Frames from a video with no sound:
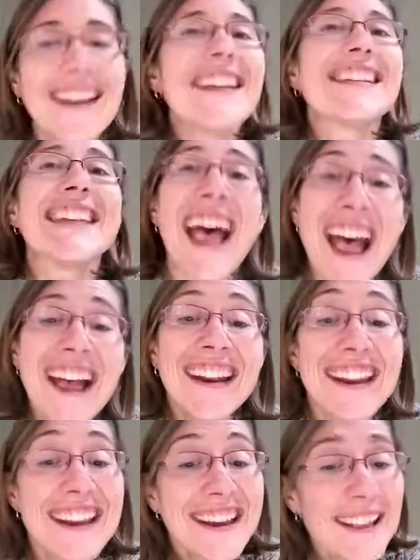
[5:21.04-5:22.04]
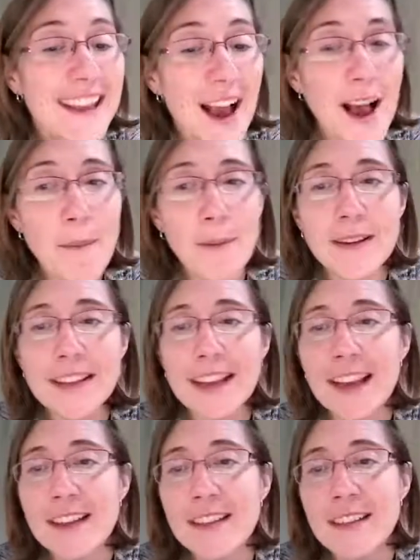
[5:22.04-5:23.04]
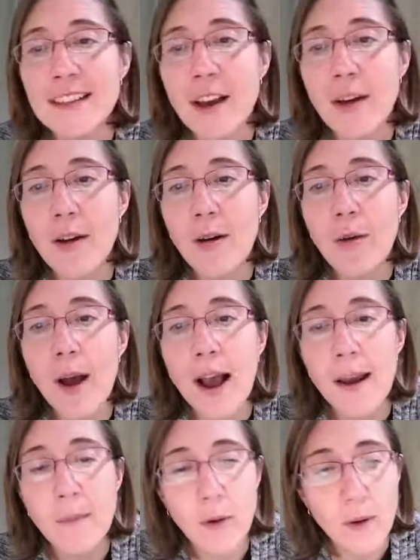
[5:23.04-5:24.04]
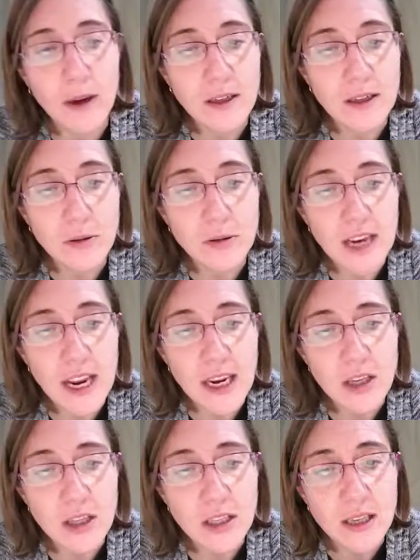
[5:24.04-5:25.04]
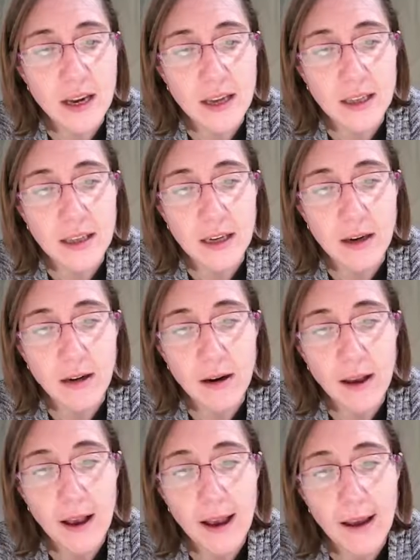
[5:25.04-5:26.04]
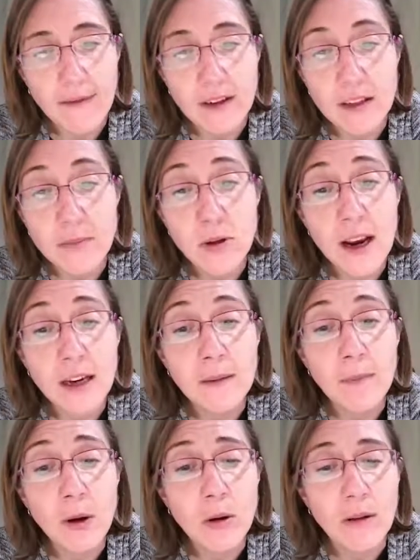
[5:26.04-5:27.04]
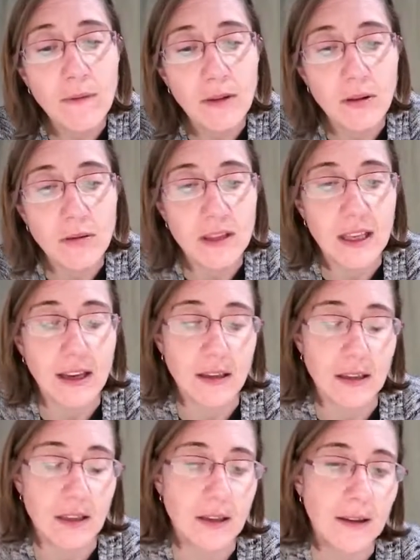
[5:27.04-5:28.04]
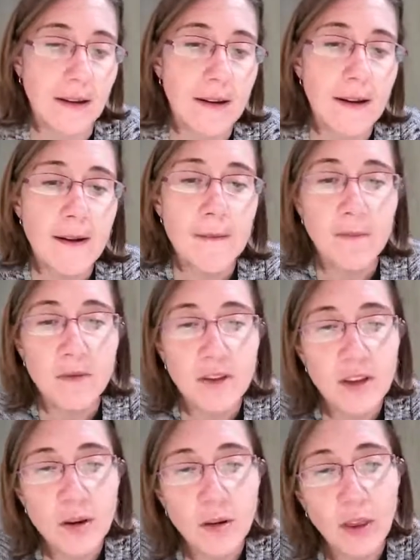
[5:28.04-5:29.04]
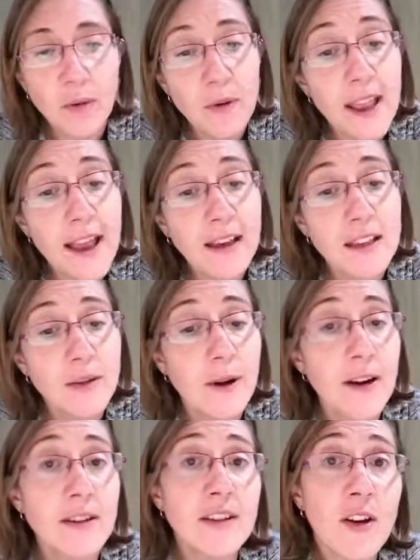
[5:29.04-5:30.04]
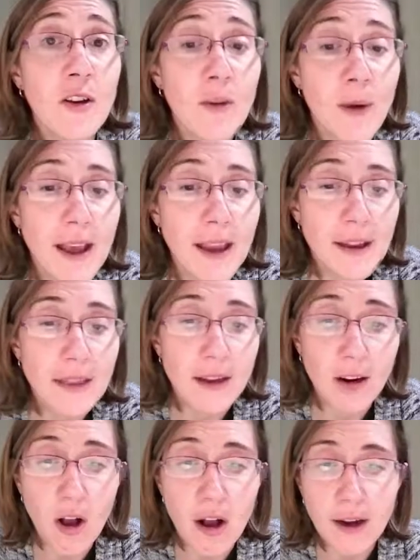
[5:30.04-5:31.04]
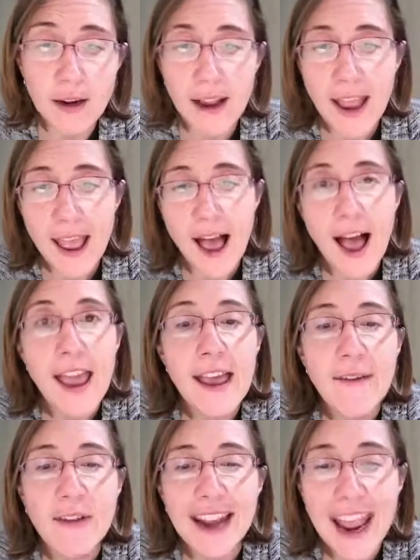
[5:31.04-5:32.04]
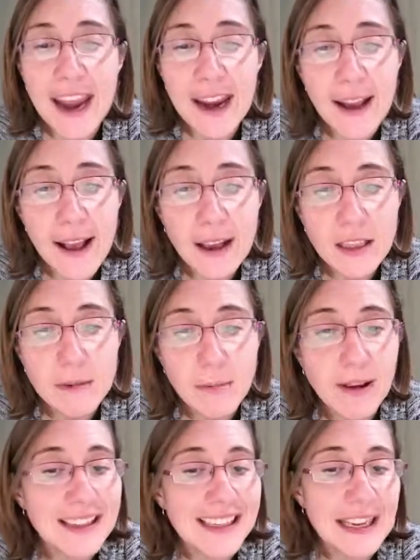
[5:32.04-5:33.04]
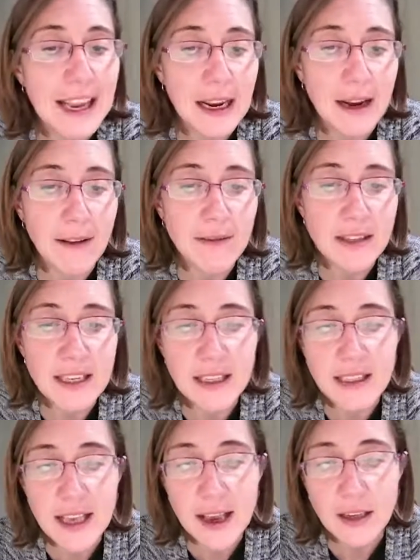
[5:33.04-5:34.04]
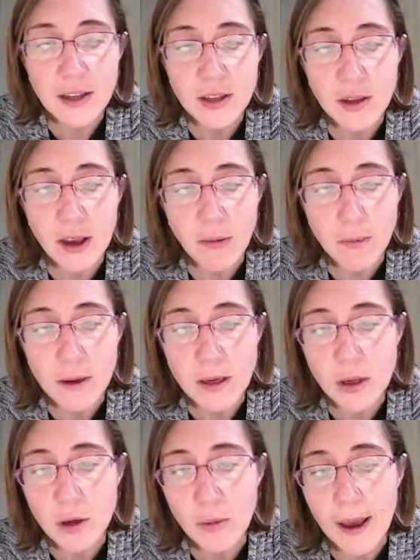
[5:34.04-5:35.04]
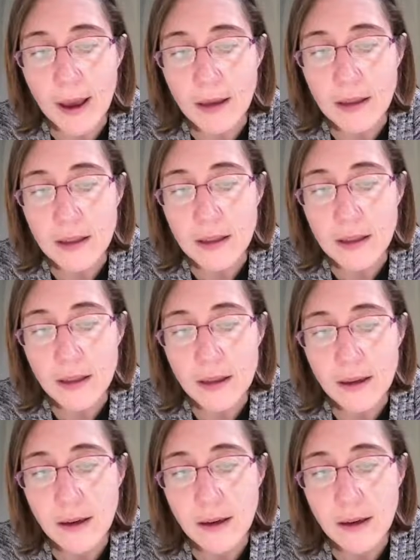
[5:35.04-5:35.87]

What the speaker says: yes, adding the opposite. So I'm going to change the signs here. I have to subtract both of those things. So the 3x squareds go away. They're gone. I have an 8x plus a negative 6x, so that would be 2x.